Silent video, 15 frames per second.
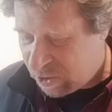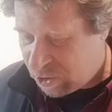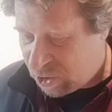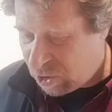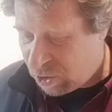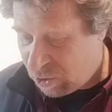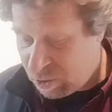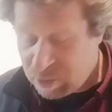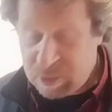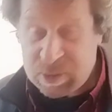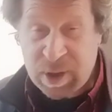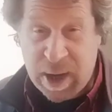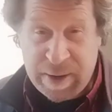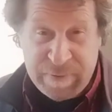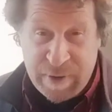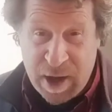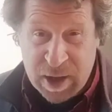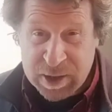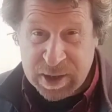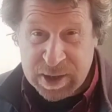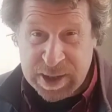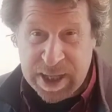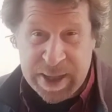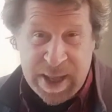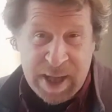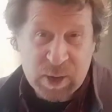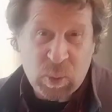to diversity, and that's